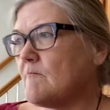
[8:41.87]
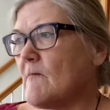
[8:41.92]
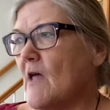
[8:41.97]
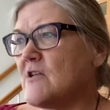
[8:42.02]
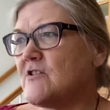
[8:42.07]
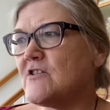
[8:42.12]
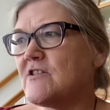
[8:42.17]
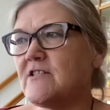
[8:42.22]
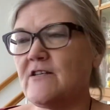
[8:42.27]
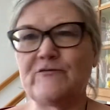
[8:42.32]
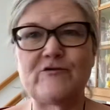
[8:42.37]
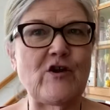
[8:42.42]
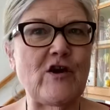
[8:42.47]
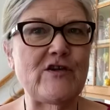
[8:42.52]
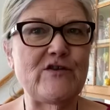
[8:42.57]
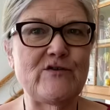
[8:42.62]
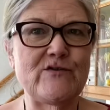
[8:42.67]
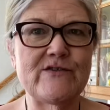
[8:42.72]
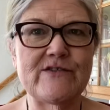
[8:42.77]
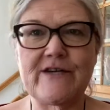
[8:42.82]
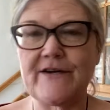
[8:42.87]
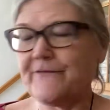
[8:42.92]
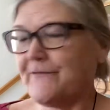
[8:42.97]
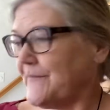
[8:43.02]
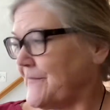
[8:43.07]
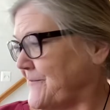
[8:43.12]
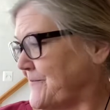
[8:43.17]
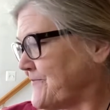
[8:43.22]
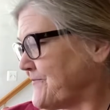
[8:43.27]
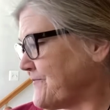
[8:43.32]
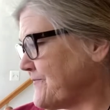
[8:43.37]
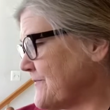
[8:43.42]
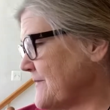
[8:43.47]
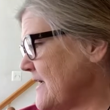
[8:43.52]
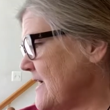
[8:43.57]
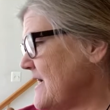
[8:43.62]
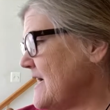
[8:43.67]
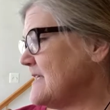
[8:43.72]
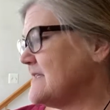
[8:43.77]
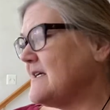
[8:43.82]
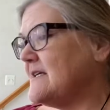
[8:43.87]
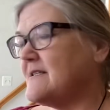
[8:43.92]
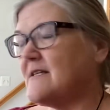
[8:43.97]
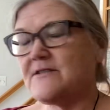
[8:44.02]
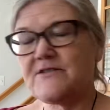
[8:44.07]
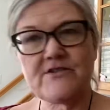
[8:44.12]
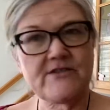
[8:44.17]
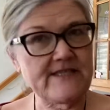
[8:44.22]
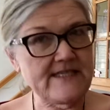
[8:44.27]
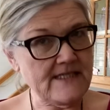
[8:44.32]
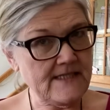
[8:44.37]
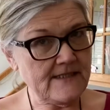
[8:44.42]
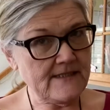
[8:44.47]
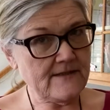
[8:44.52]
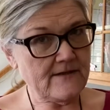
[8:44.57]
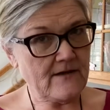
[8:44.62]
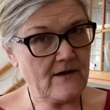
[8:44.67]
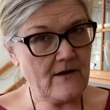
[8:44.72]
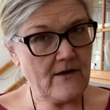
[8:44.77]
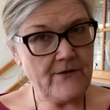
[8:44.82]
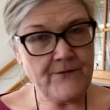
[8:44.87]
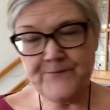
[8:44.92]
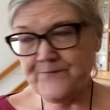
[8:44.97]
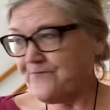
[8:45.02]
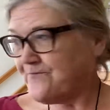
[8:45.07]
I just love trying new stuff. Not necessarily eating it all.